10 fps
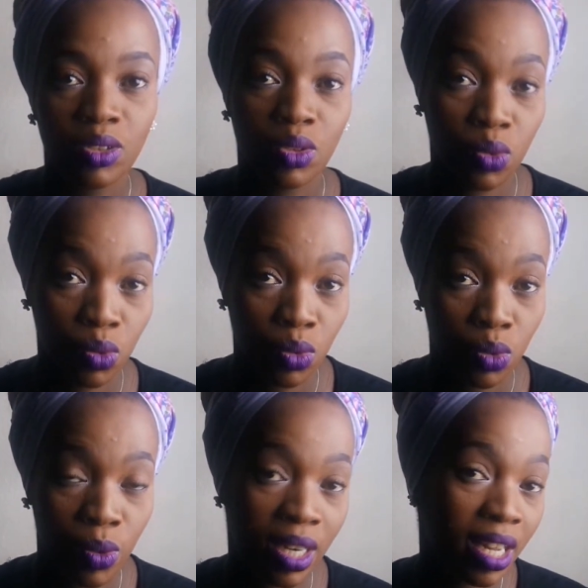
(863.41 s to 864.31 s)
do
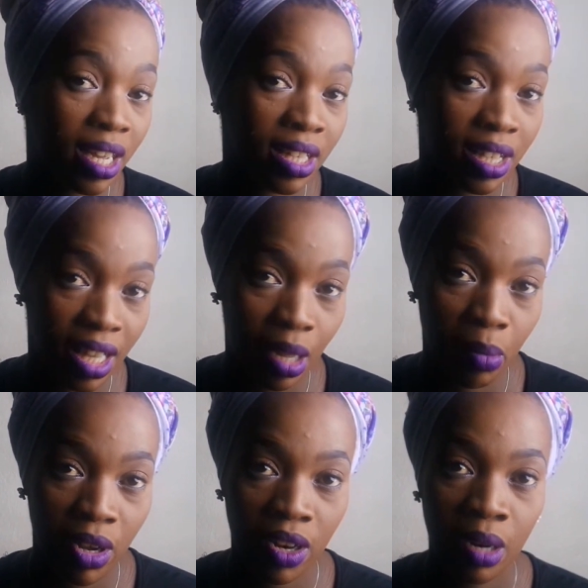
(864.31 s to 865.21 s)
when I think
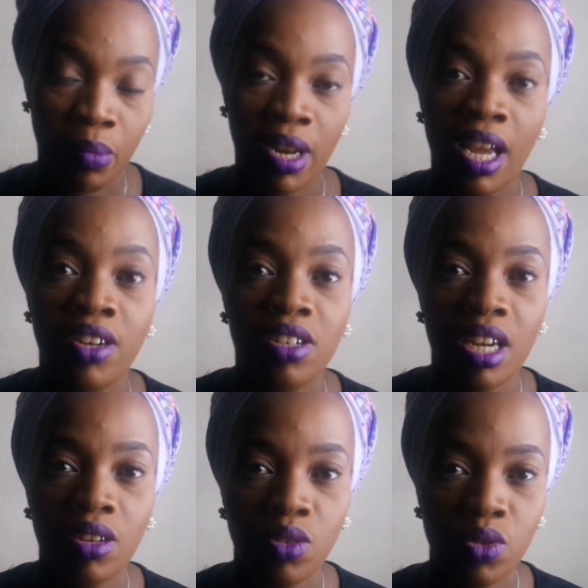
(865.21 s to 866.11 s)
about it, but I
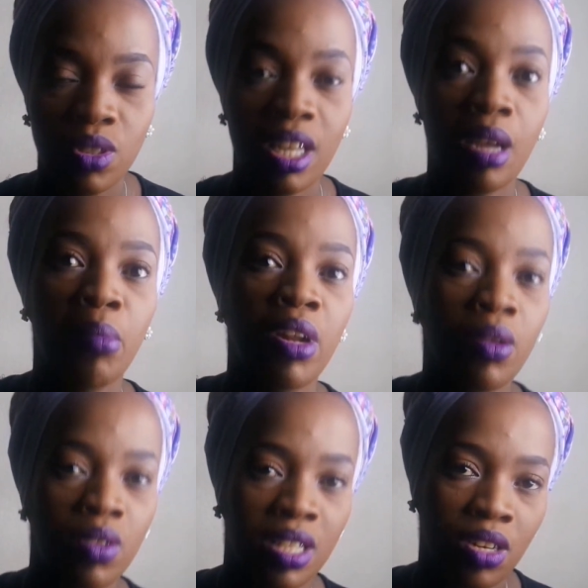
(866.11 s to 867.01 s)
try not to think about
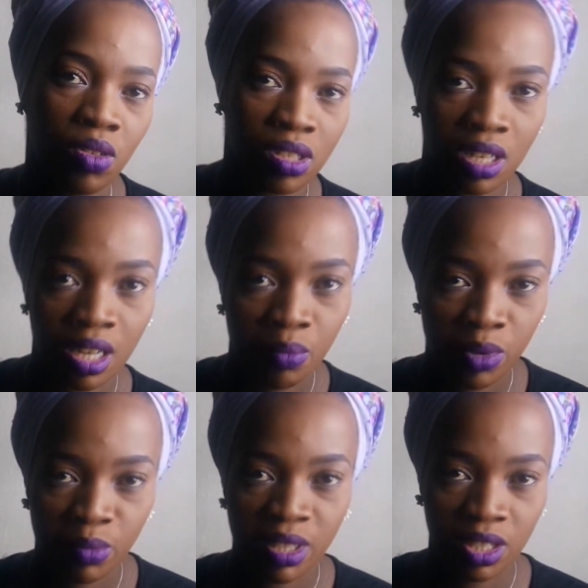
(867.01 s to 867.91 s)
it because I know it's gonna
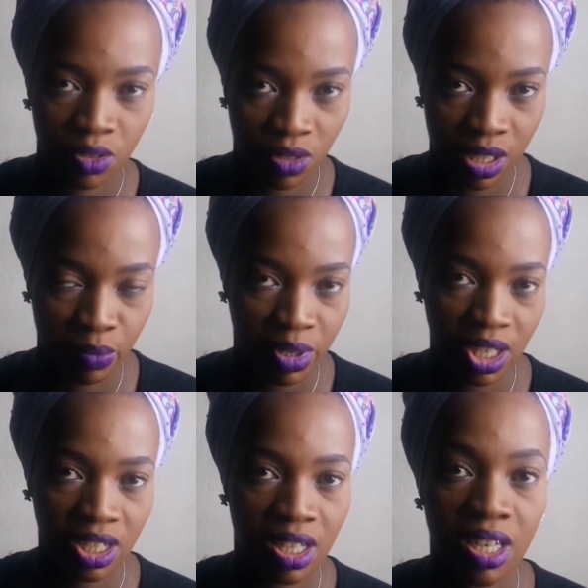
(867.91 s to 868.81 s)
put me into
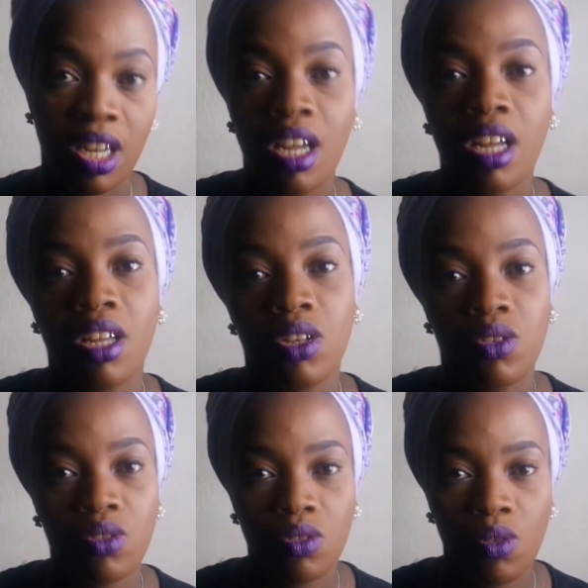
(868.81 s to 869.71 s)
depression.
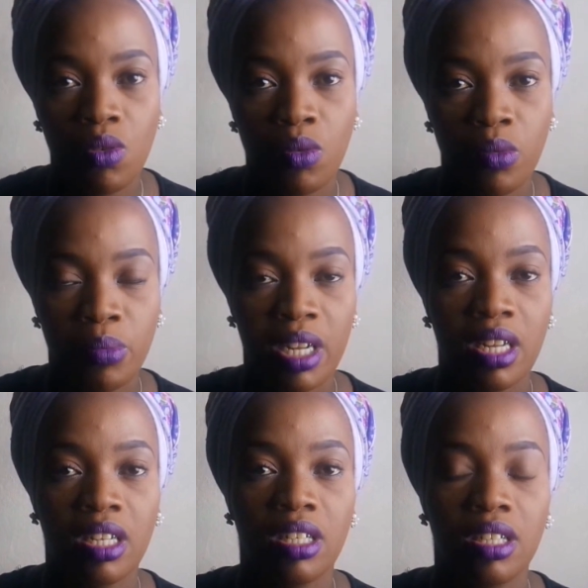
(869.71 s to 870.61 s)
So,
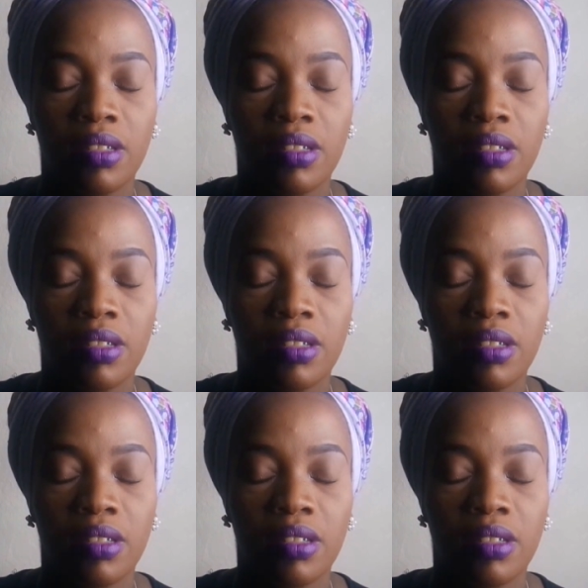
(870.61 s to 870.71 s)
but